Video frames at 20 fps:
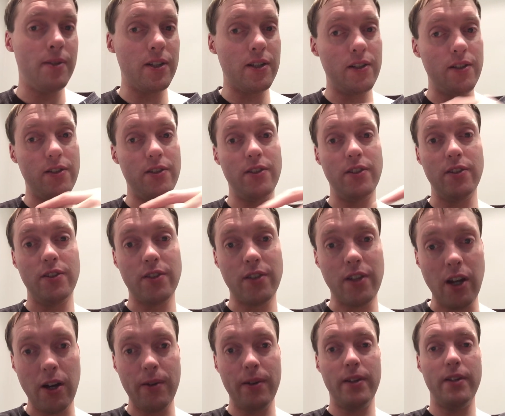because you can
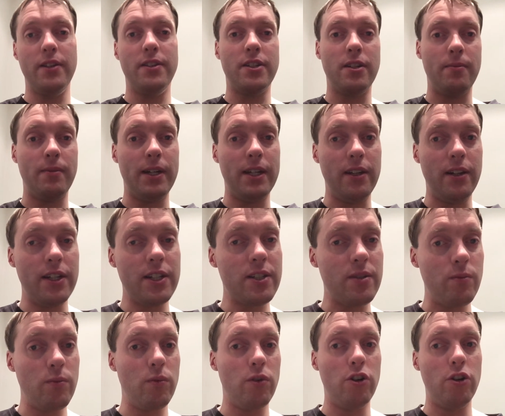just go in somewhere
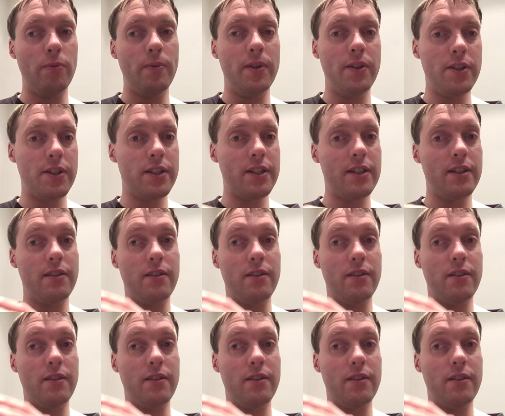nice and warm and just